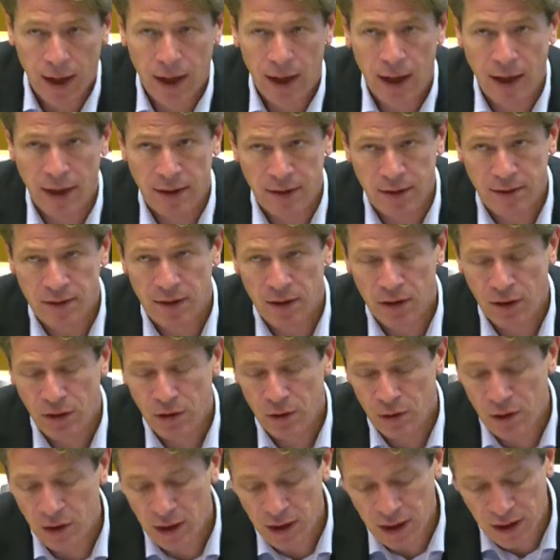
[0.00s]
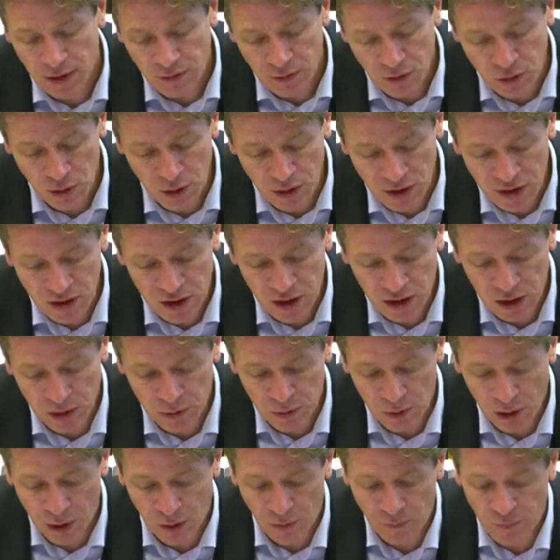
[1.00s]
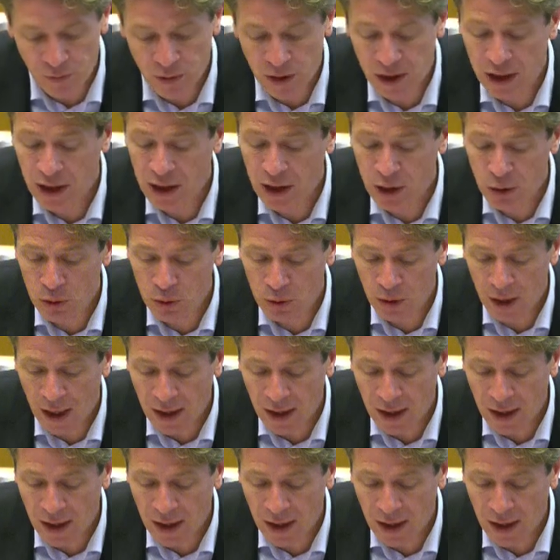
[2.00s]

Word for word: And thirdly, do you see a role for the EU